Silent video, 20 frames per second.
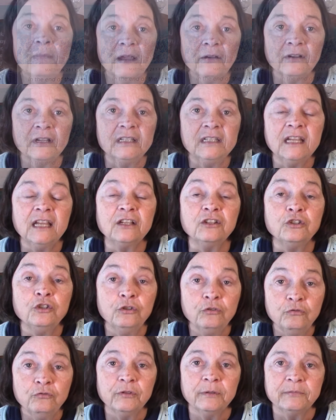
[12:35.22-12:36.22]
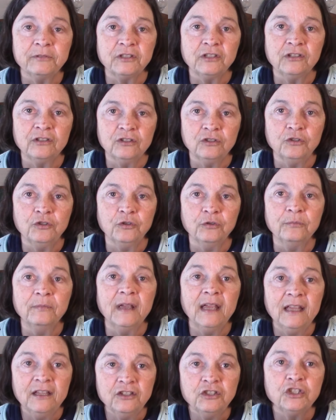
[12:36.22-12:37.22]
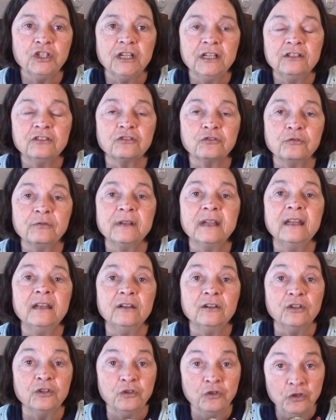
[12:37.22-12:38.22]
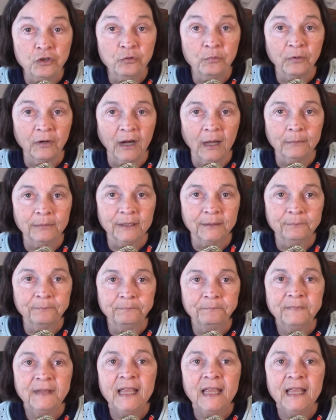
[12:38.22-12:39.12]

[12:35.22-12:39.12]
Mary take two trips to the tomb, SJ has created a new problem.